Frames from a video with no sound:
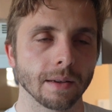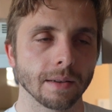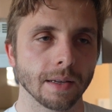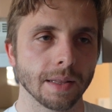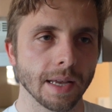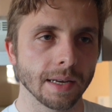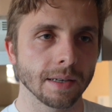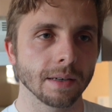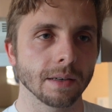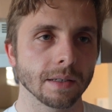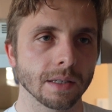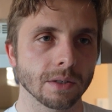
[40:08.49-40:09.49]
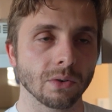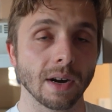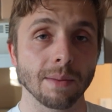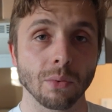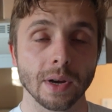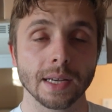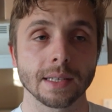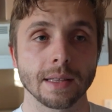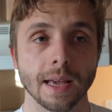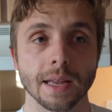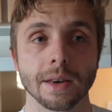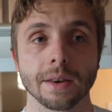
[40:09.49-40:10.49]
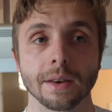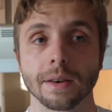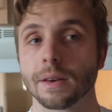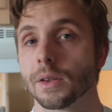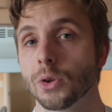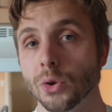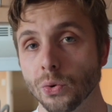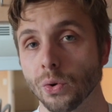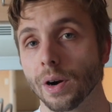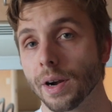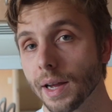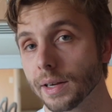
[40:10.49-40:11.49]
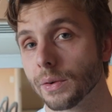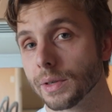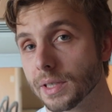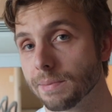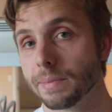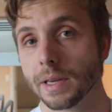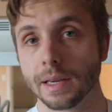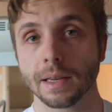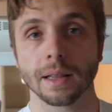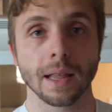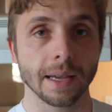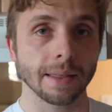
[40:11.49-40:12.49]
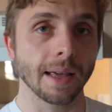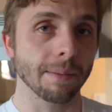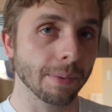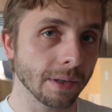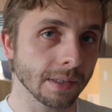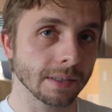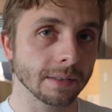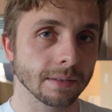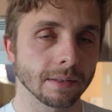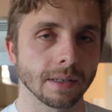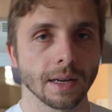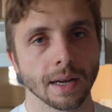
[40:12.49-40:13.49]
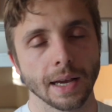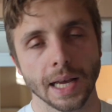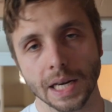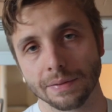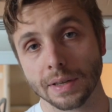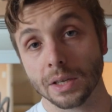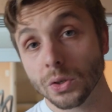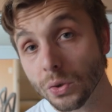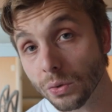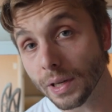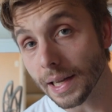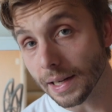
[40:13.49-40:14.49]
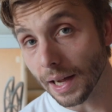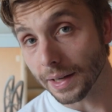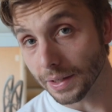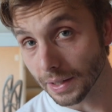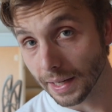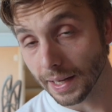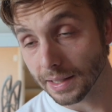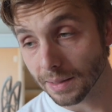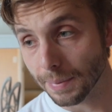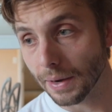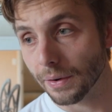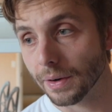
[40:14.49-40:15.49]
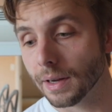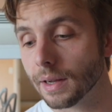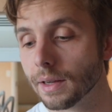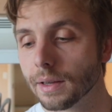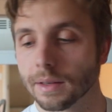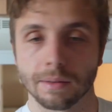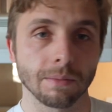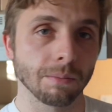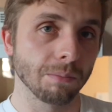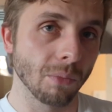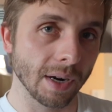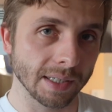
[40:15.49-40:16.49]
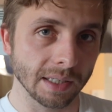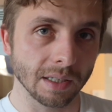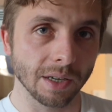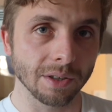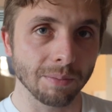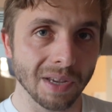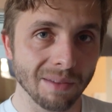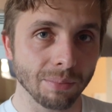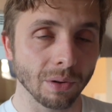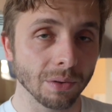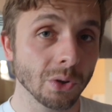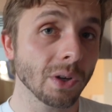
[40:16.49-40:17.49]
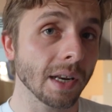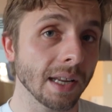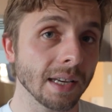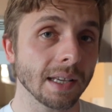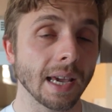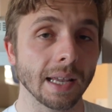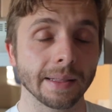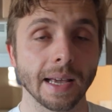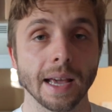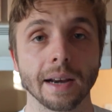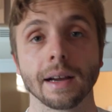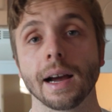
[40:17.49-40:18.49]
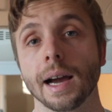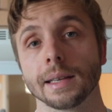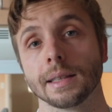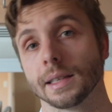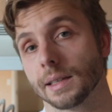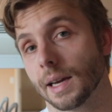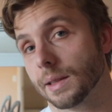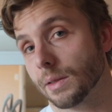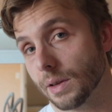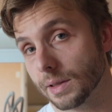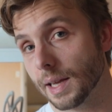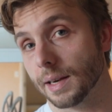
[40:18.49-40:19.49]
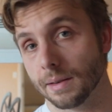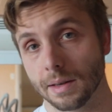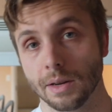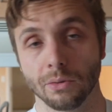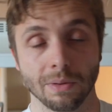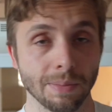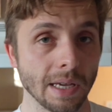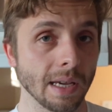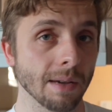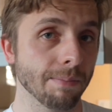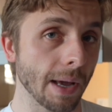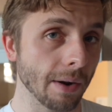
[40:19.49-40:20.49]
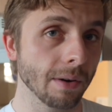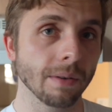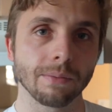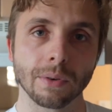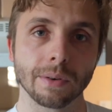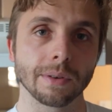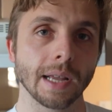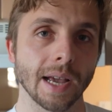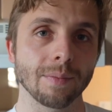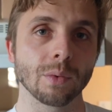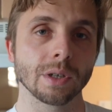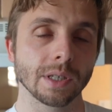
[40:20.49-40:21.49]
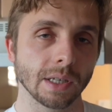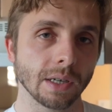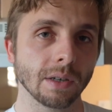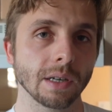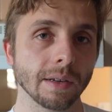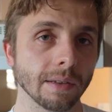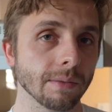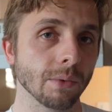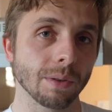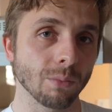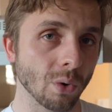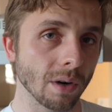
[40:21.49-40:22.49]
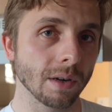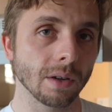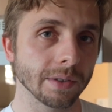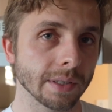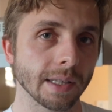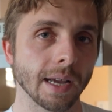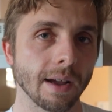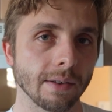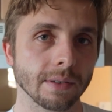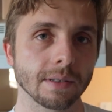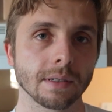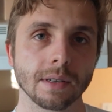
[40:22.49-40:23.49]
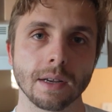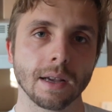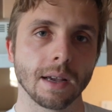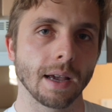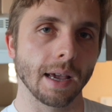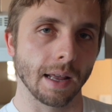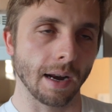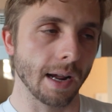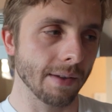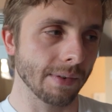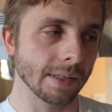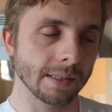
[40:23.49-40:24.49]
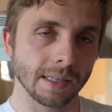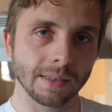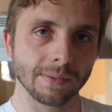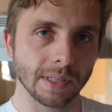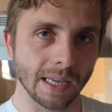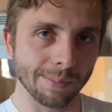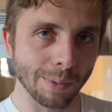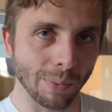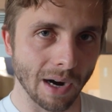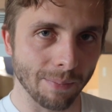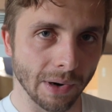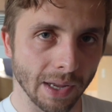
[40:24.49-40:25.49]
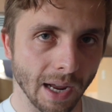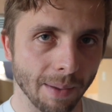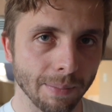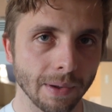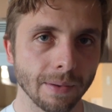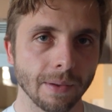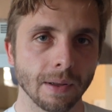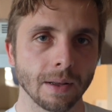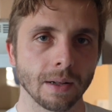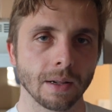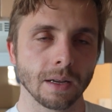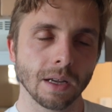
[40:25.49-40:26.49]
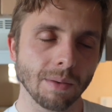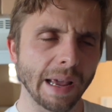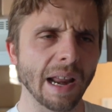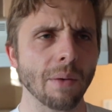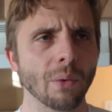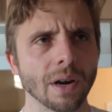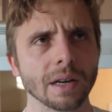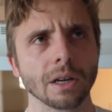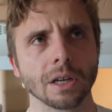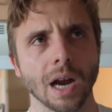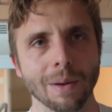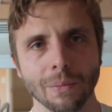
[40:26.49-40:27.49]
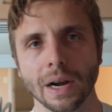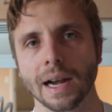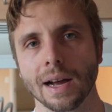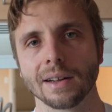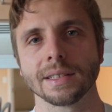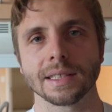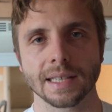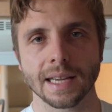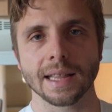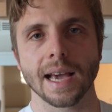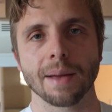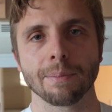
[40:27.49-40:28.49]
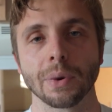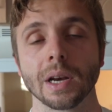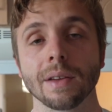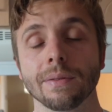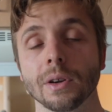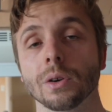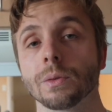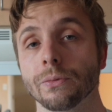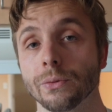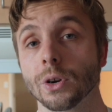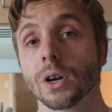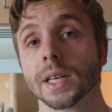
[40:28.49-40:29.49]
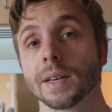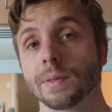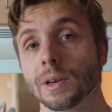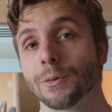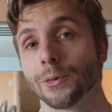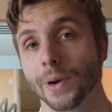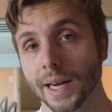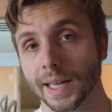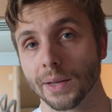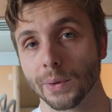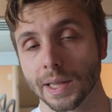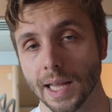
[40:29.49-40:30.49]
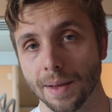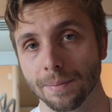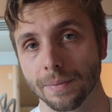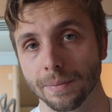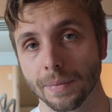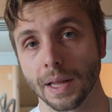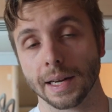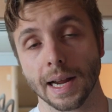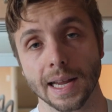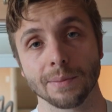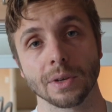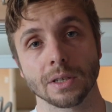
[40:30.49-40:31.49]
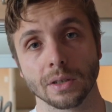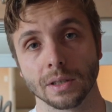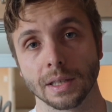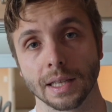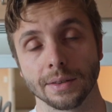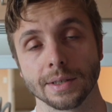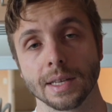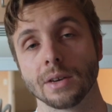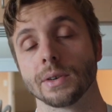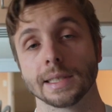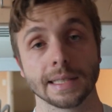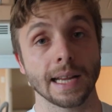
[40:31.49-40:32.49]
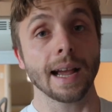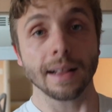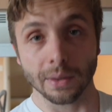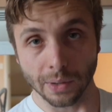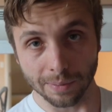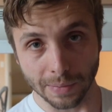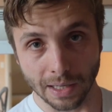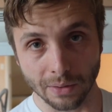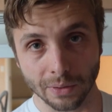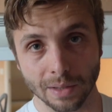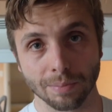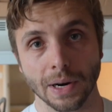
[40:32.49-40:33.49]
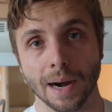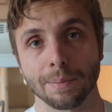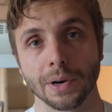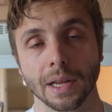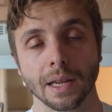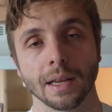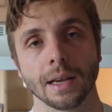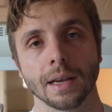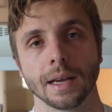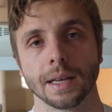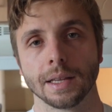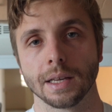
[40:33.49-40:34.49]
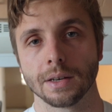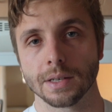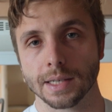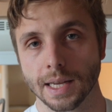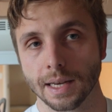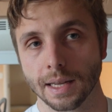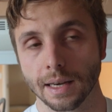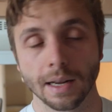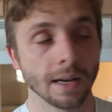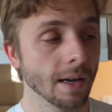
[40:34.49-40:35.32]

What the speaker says: And then describe ways that you are not going to be like that person. And if they do get on your case about renting to other people, you could indicate that I thought that it would be better to have more security with more adults in the house, and I have an incentive to keep the property up. You may not want to come right out and say that, but if you're talking very frankly with them, like I am with certain landlords, they know exactly what I'm going to do with the property and they understand it.